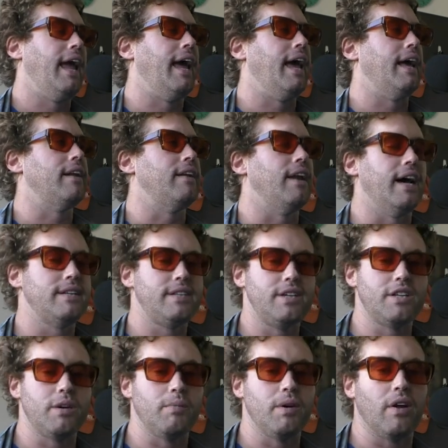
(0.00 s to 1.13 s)
And not
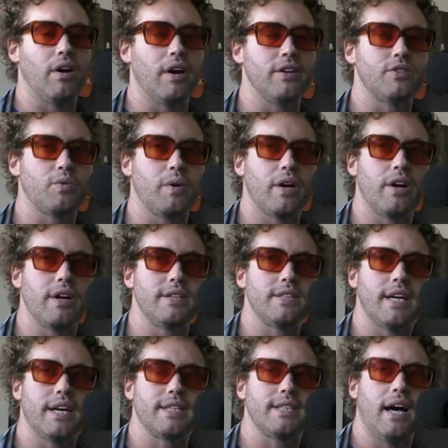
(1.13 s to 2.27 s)
TJ Miller on Twitter and
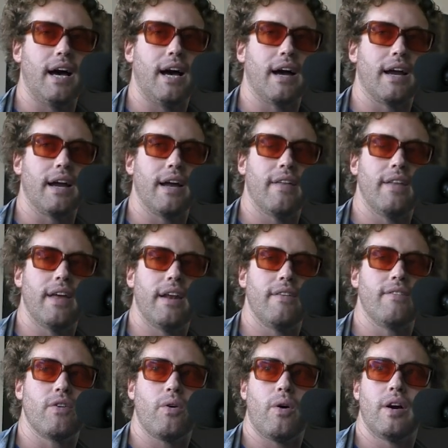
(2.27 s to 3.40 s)
TikTok. And then,
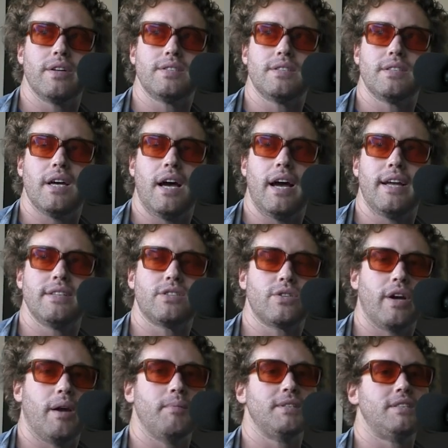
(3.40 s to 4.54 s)
of course,
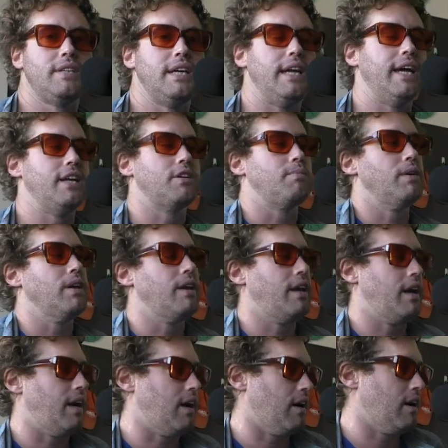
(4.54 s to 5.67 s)
Instagram is Teenage
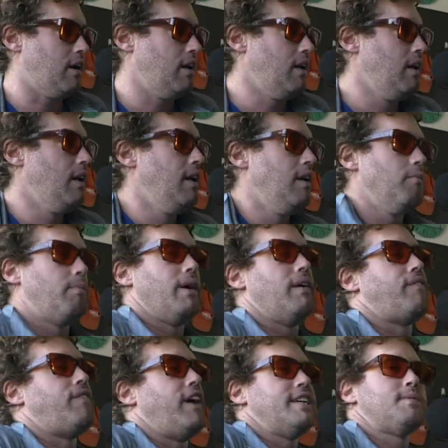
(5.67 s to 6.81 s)
Millionaire. But
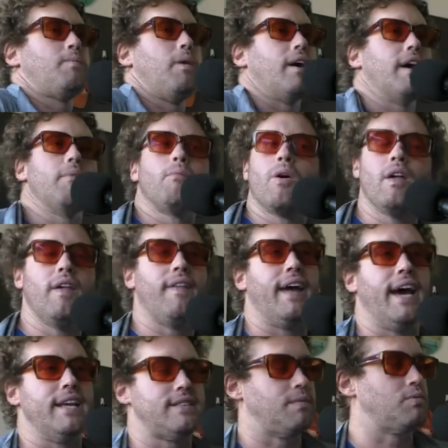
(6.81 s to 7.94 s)
Facebook, and more than
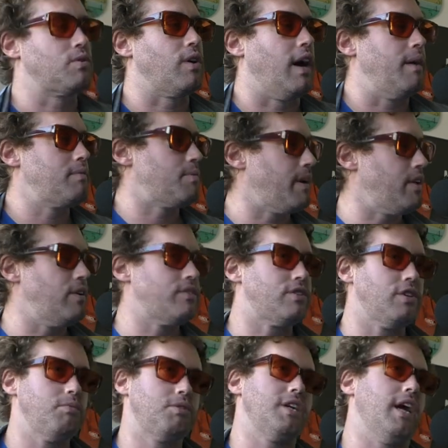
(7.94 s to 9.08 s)
that, subscribe to my
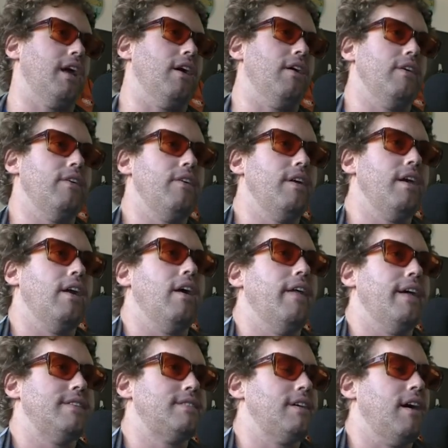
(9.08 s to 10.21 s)
YouTube channel. You can get all
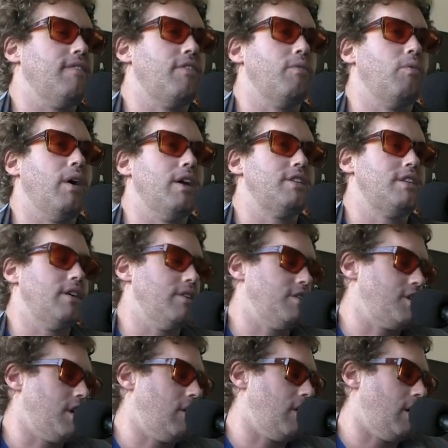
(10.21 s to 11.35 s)
that stuff and watch Dear
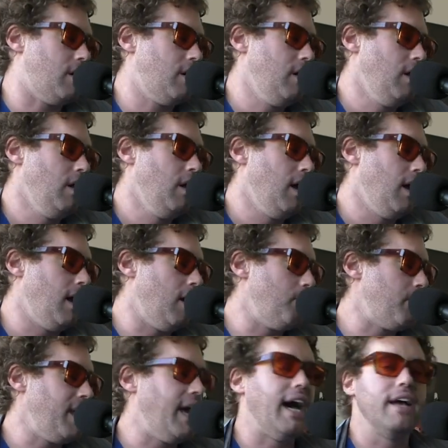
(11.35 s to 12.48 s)
Jonah.
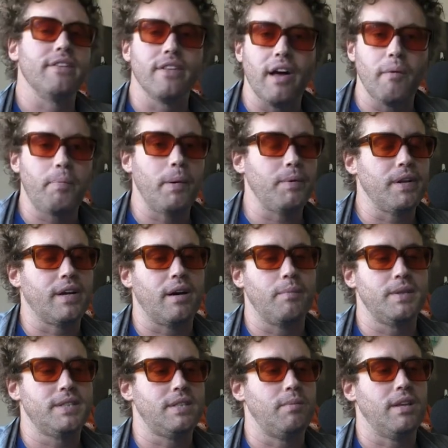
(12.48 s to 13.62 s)
But yeah, I love people to come
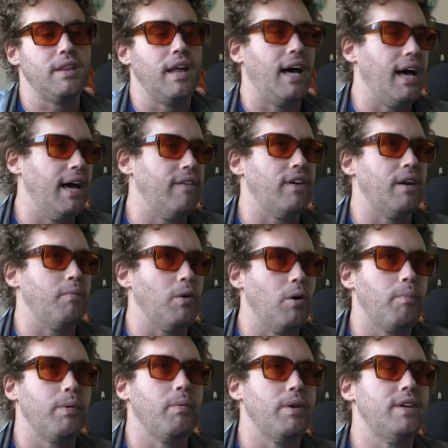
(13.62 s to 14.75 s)
and see me live. And I'm
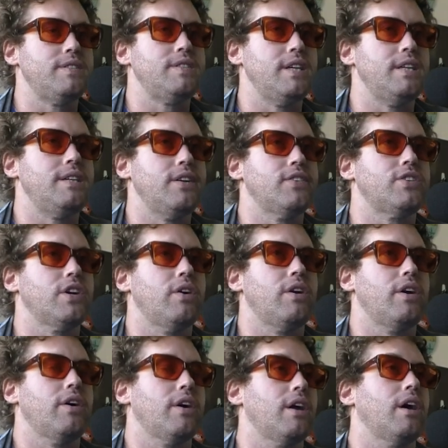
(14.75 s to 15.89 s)
hoping when you see Dear Jonah,
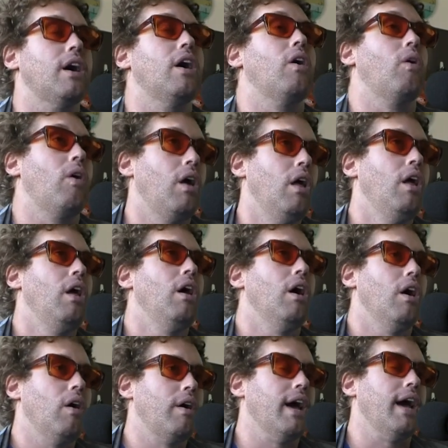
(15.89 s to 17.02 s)
you're going to go,
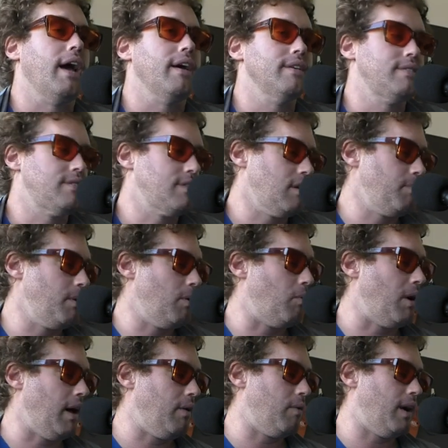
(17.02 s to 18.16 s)
okay, this is going to be a
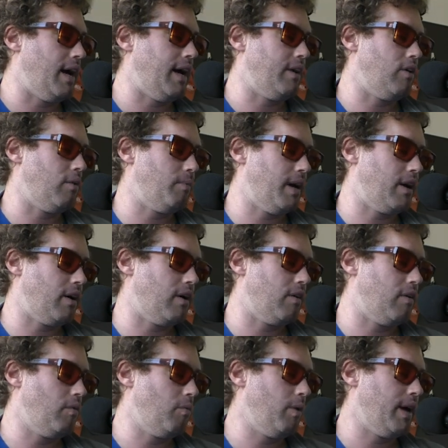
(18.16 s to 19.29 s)
wild ride no
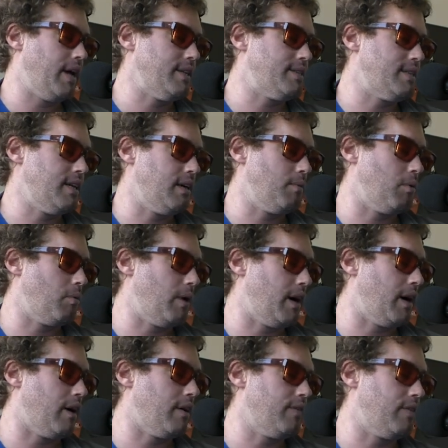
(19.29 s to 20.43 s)
matter when I see him or
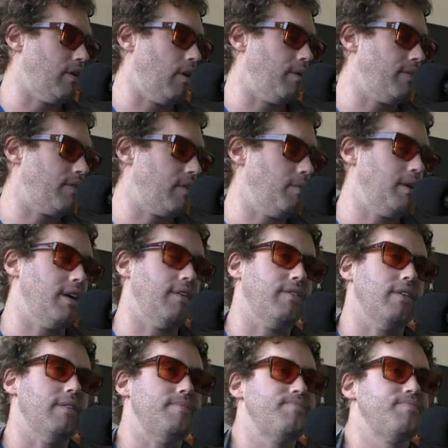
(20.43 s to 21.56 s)
where. It's always going to be
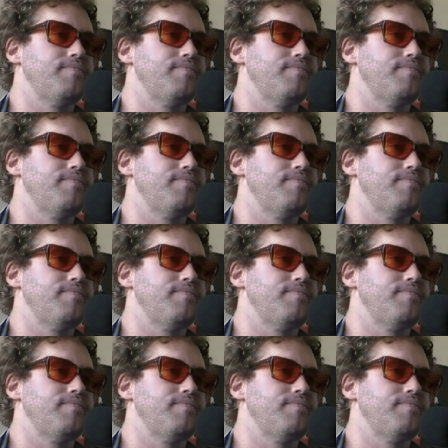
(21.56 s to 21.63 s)
different.